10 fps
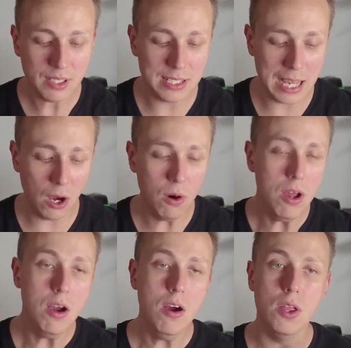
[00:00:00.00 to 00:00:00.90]
Now,
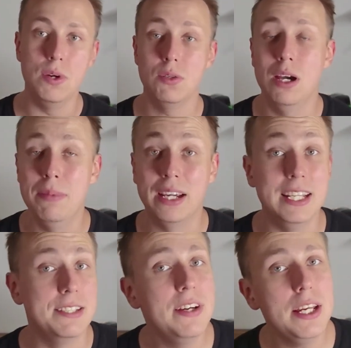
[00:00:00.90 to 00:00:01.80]
the reason why I'm making
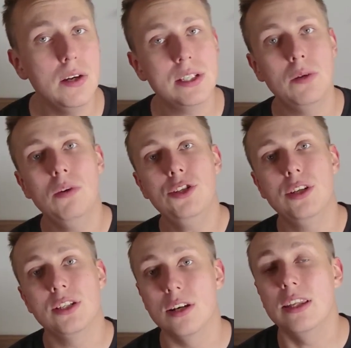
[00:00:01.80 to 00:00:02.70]
this video is that I want you
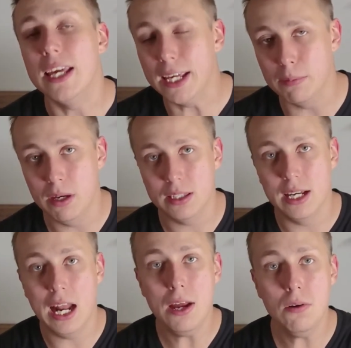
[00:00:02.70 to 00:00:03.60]
to start thinking about that.
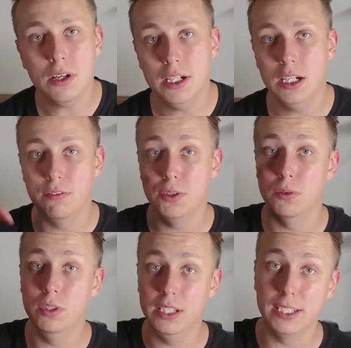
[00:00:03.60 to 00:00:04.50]
I don't care if you're
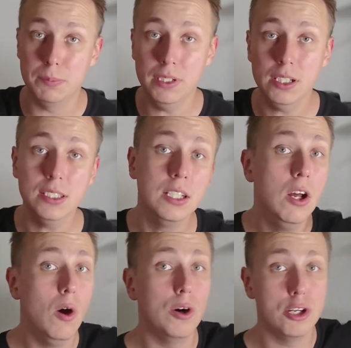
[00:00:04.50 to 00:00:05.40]
really experienced
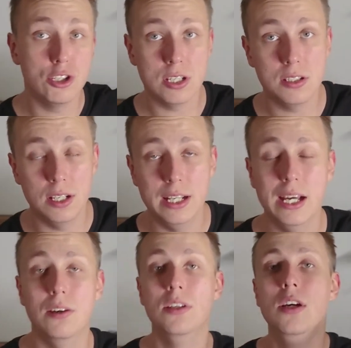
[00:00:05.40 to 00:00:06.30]
or you're just starting
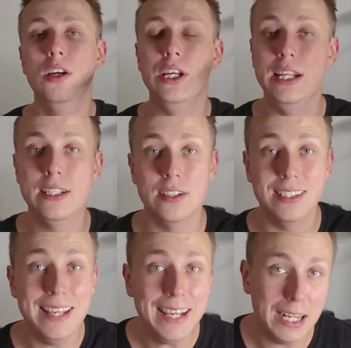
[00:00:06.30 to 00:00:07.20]
out, you need to start
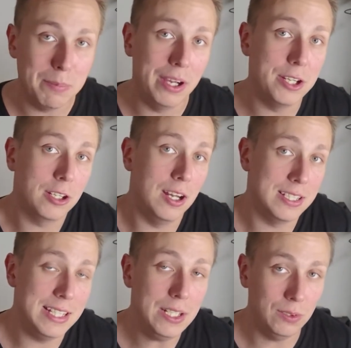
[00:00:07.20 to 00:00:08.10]
thinking about your
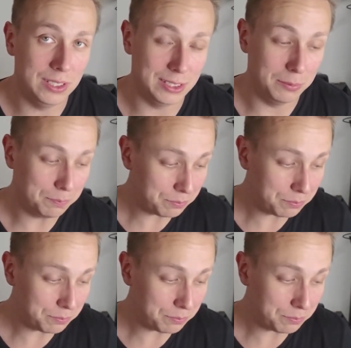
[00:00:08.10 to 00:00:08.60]
content ecosystem.